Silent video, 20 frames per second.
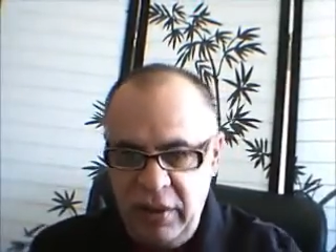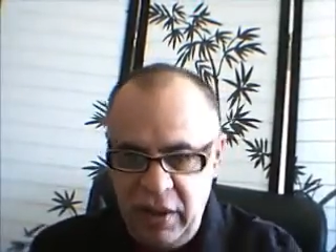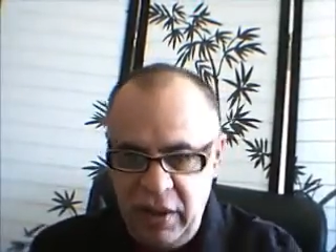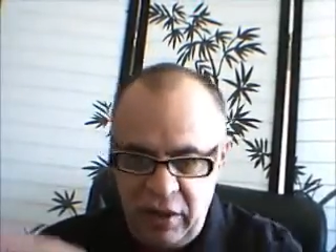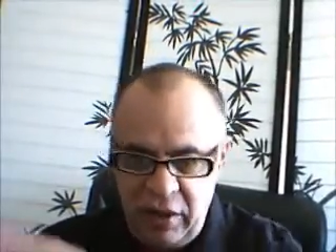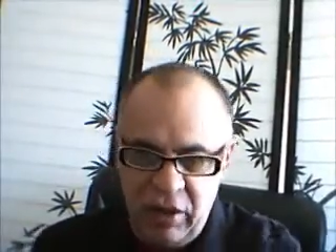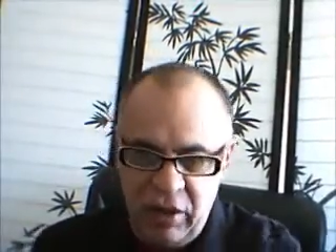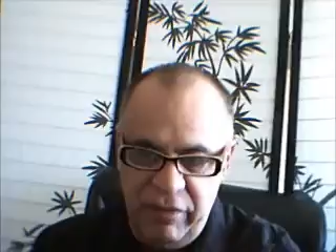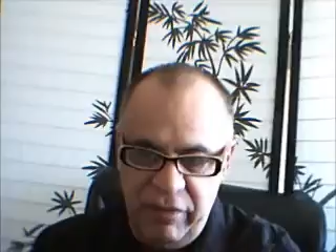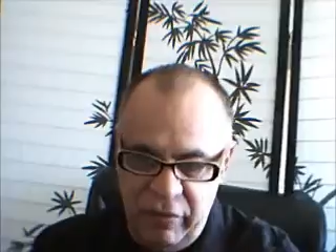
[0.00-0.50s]

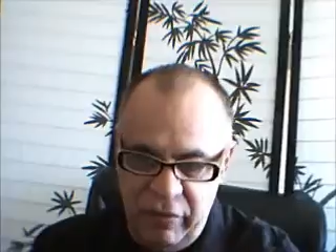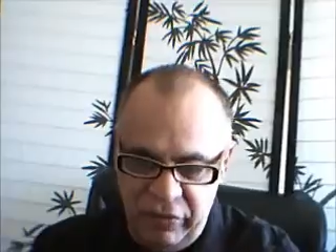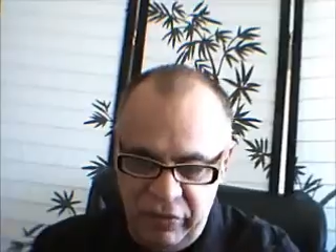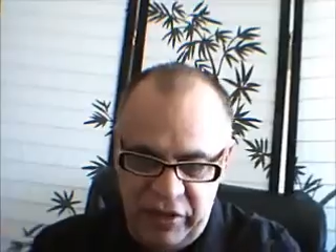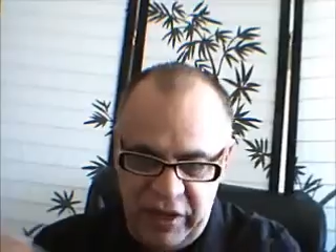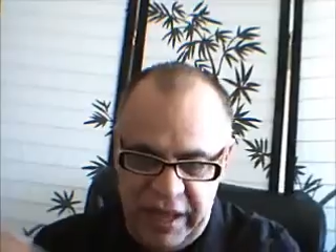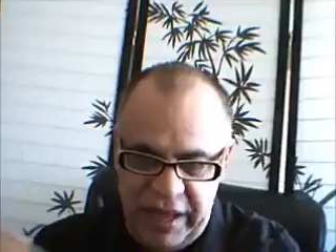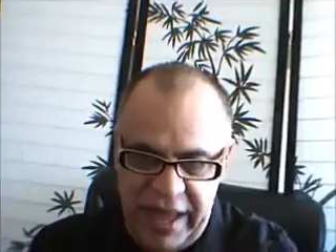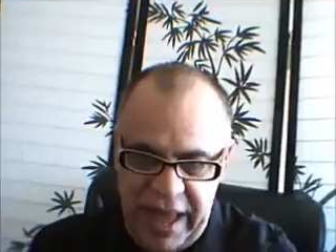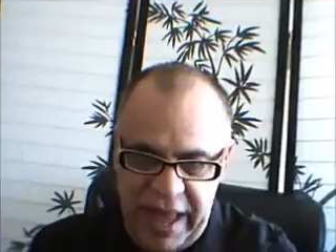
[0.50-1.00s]
that
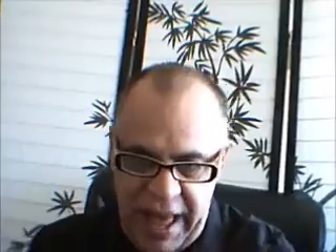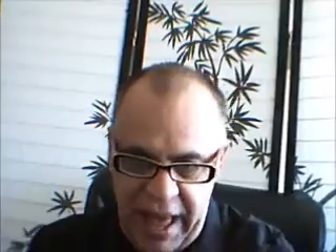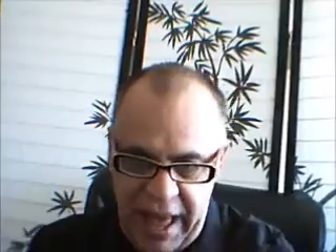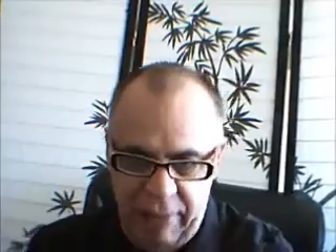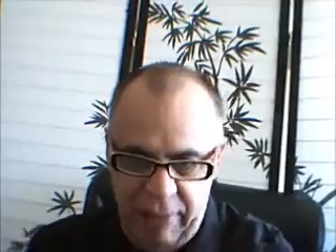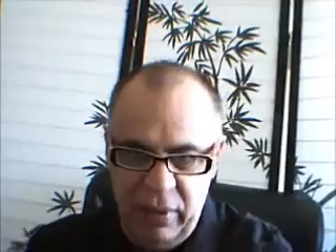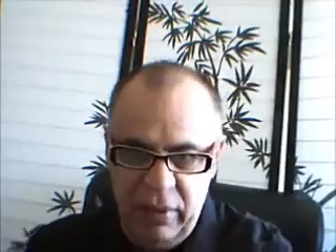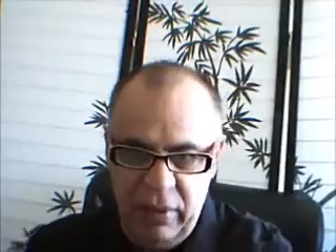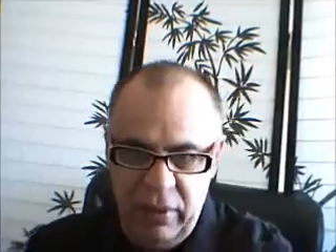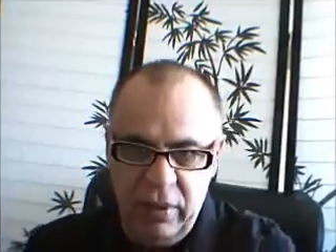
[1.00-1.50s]
covers the
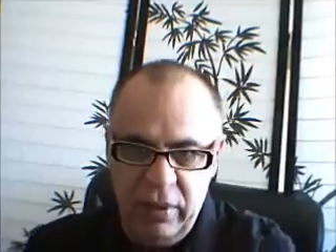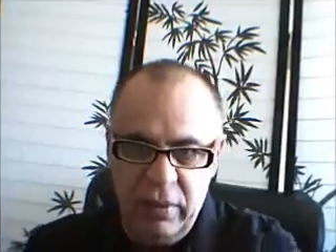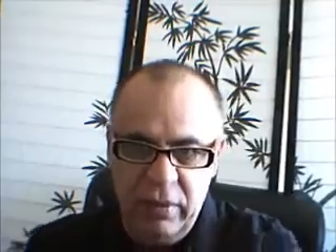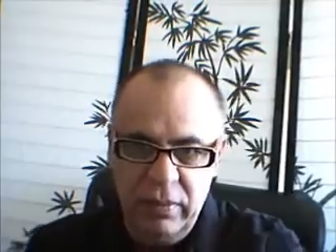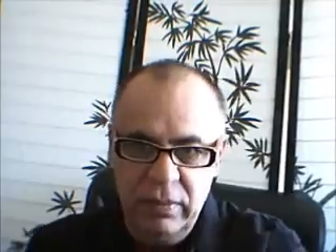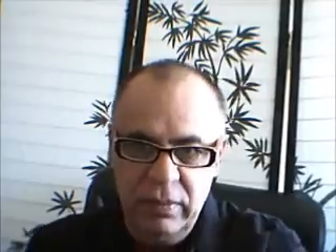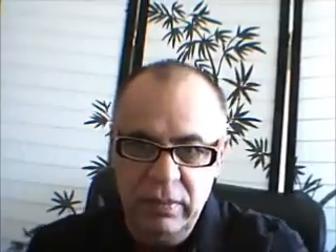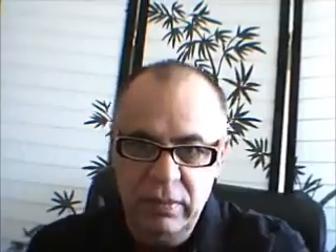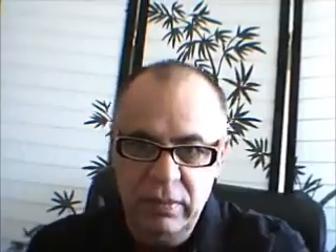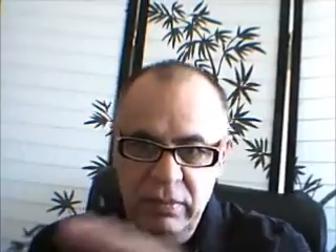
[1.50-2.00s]
gap
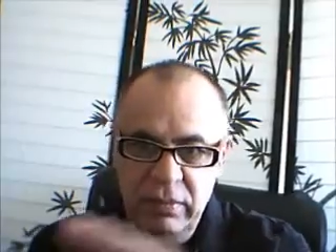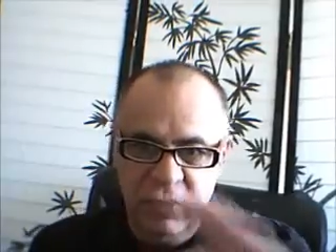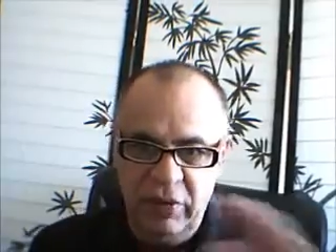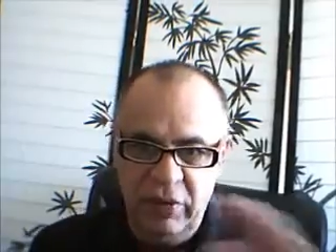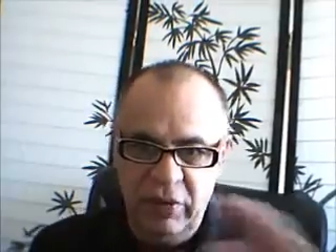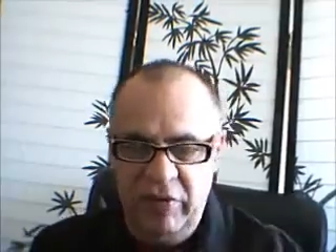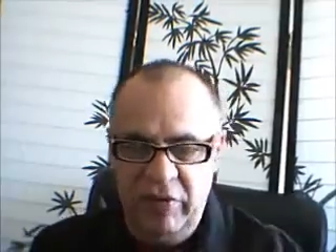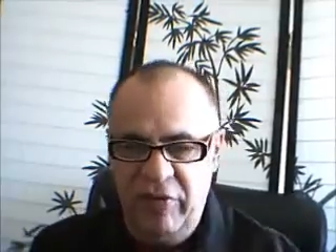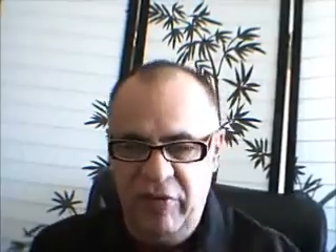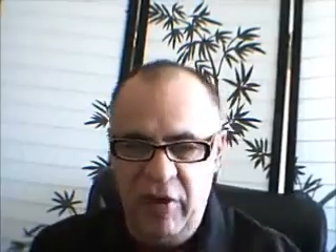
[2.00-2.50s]

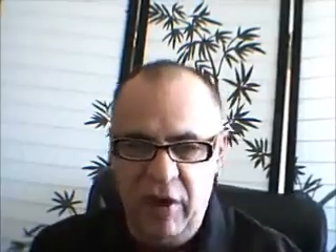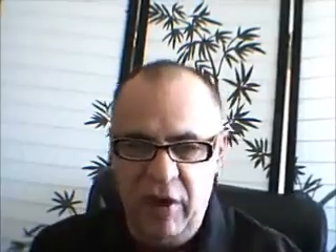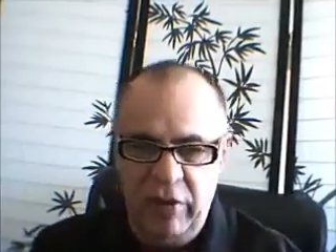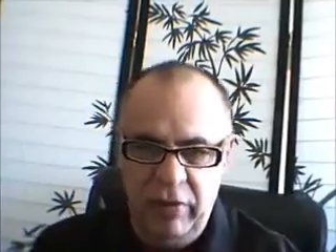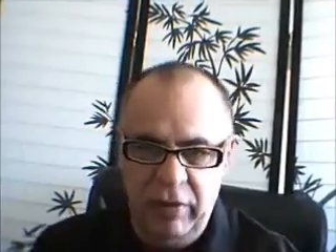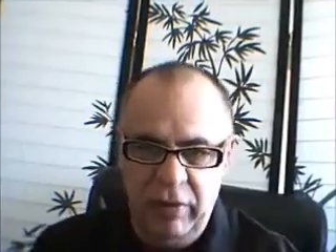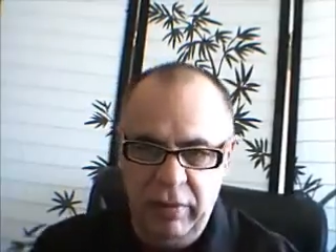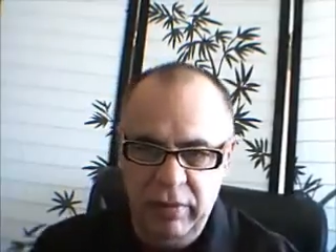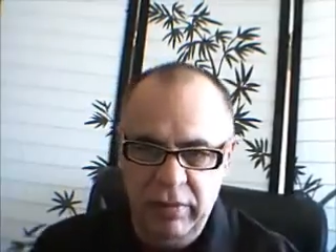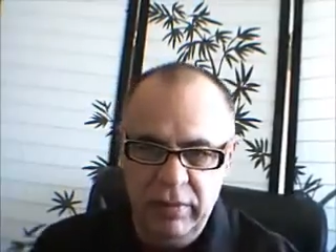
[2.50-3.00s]
to the
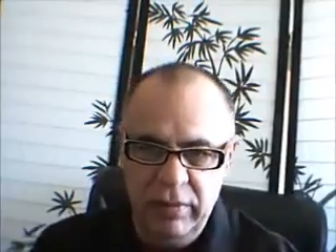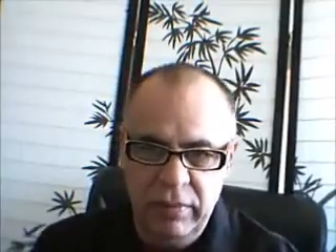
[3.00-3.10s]
Father.